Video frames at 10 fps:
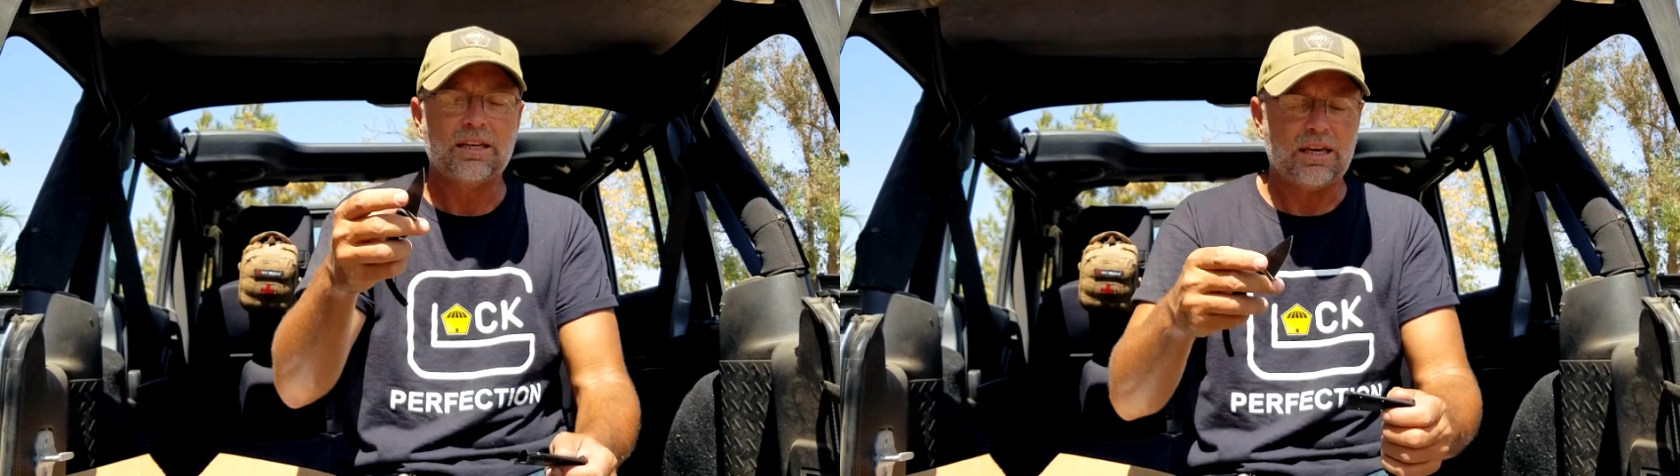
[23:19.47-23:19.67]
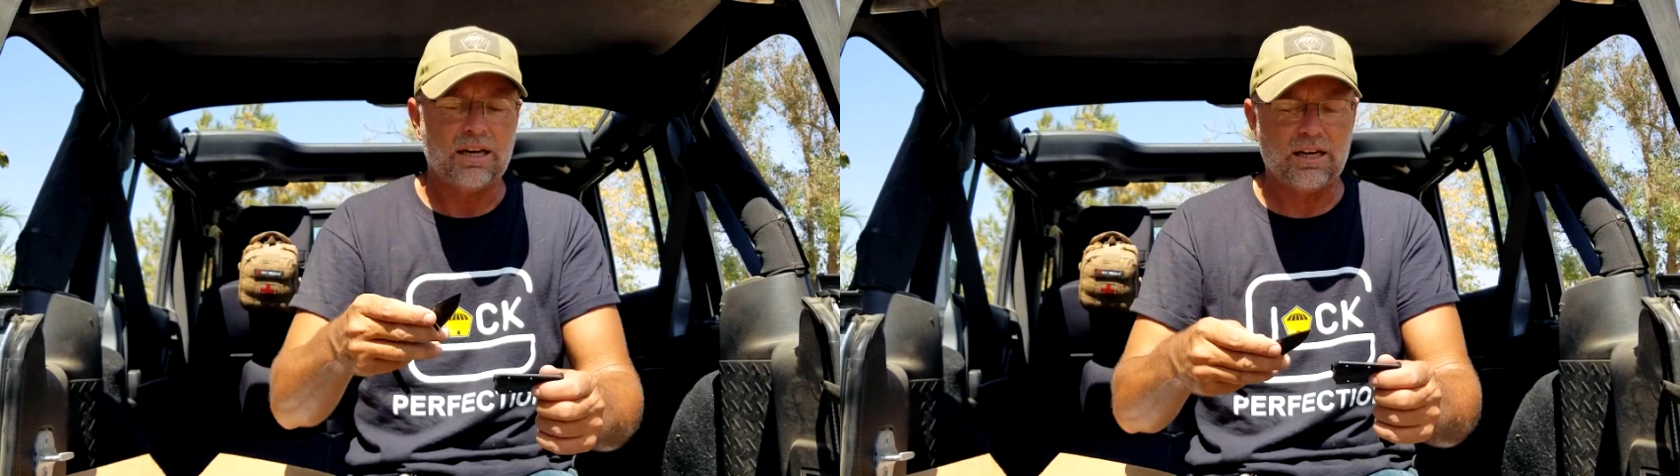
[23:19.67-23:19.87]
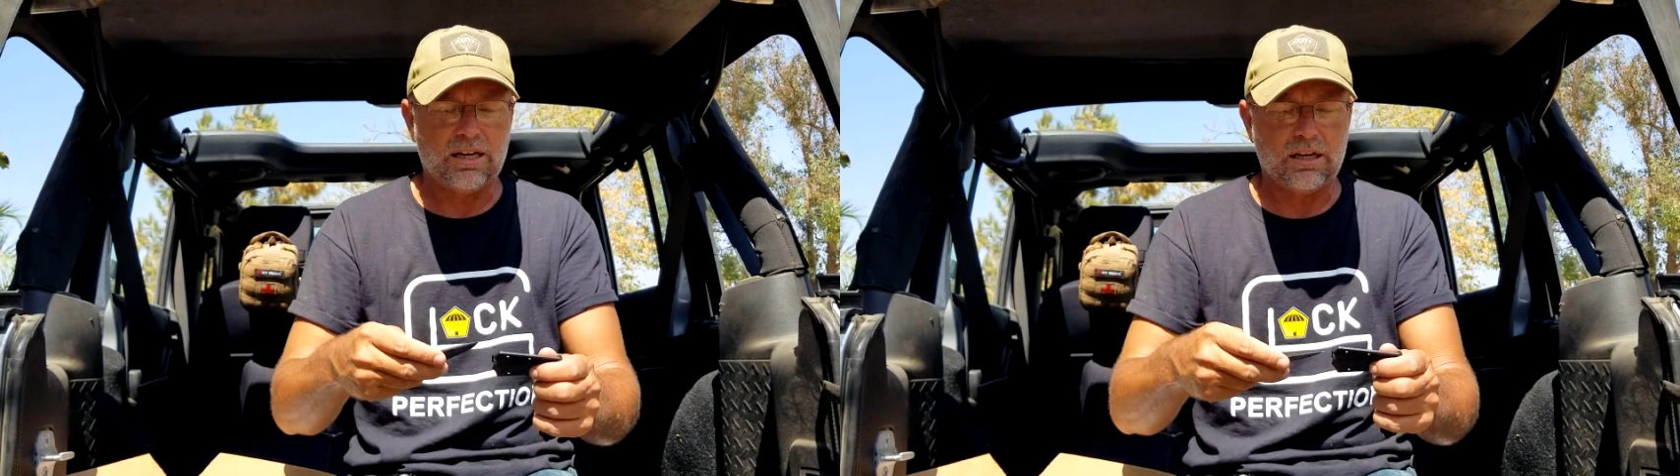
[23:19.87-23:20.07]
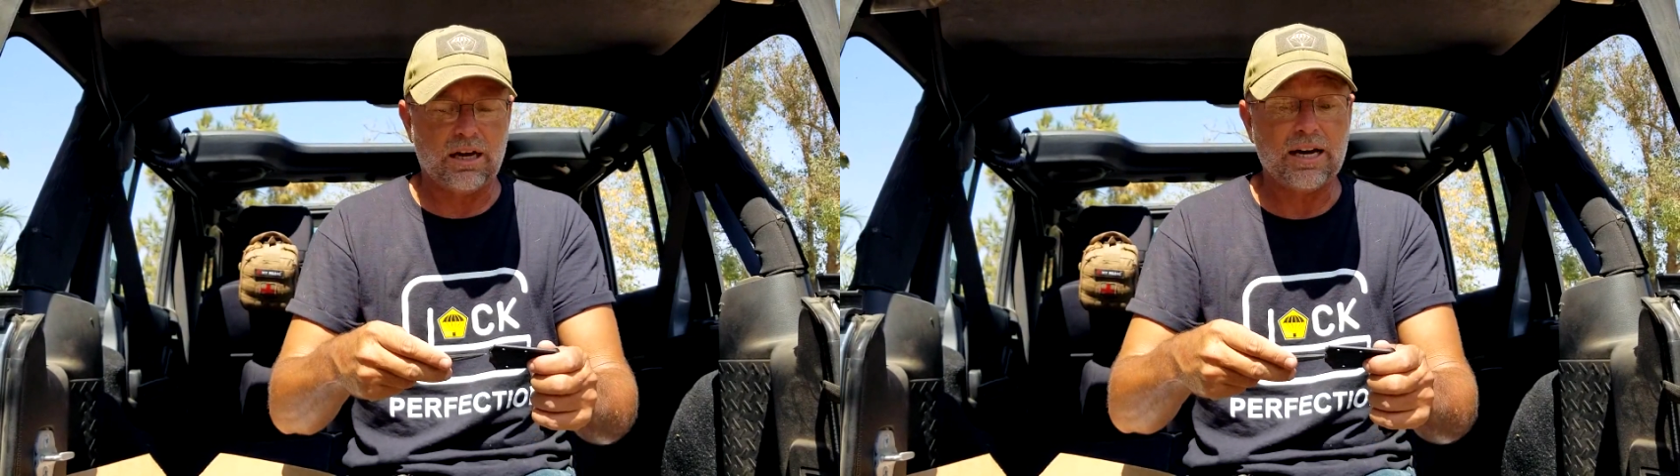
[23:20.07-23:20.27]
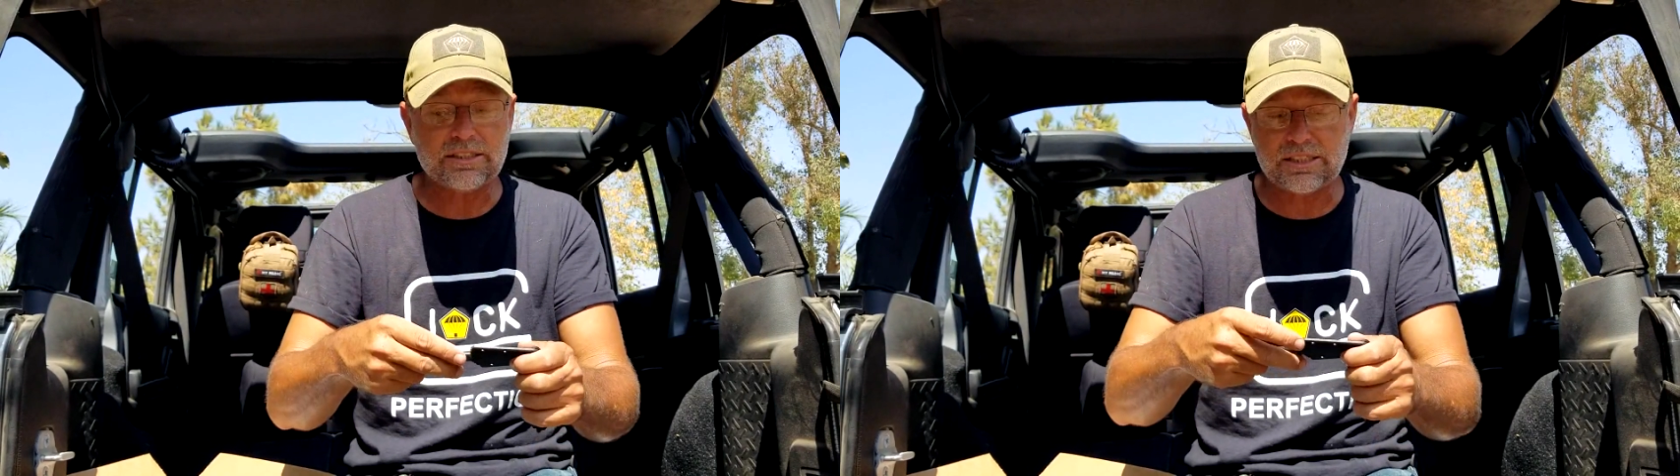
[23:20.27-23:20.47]

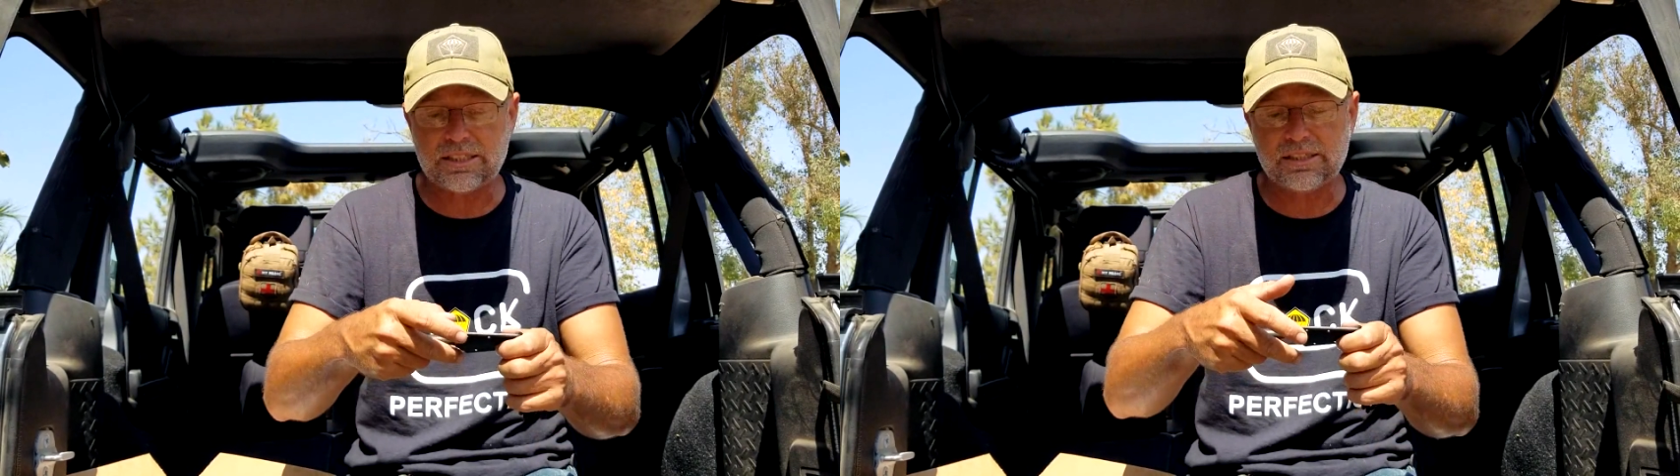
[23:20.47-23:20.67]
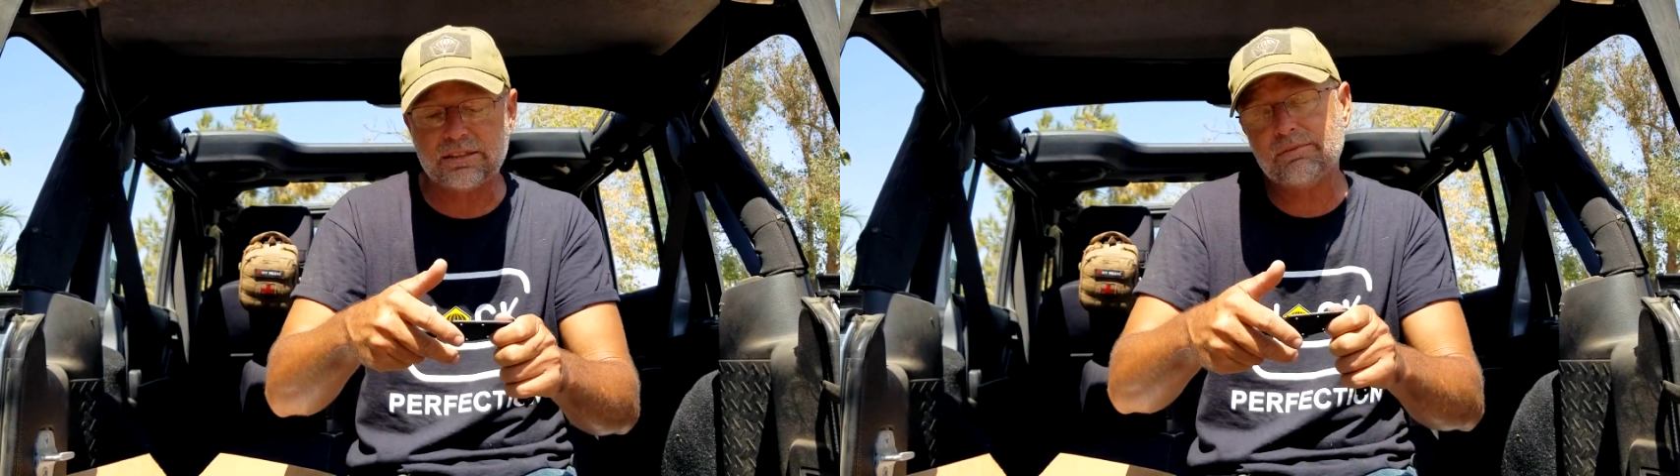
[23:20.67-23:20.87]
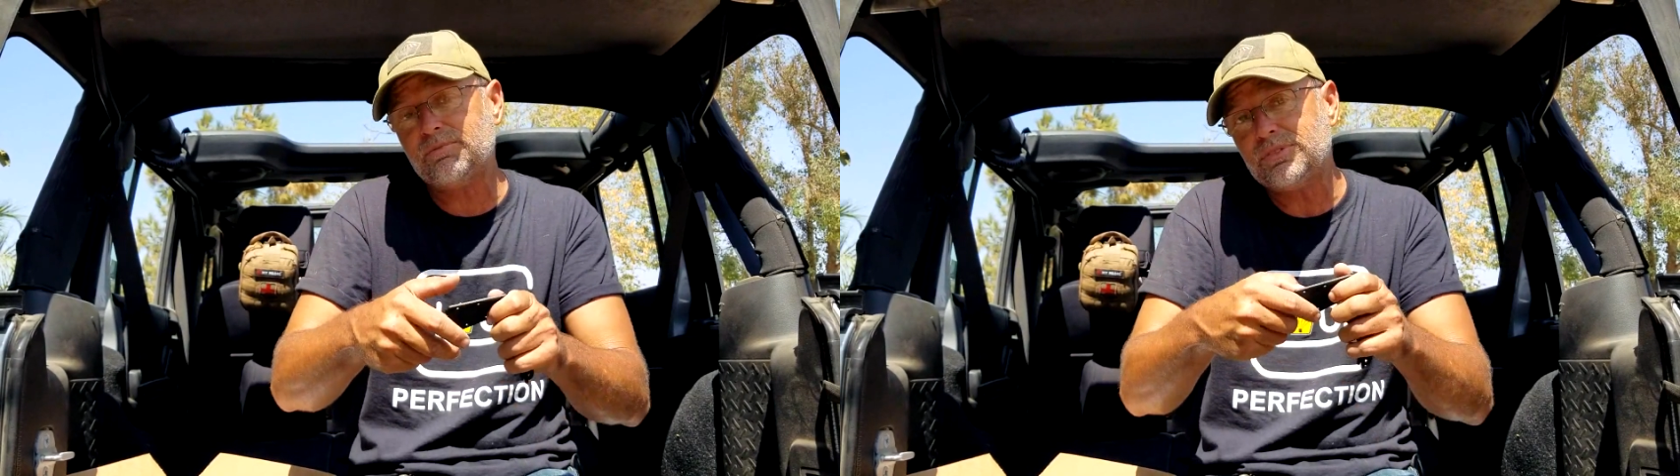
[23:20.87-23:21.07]
hunting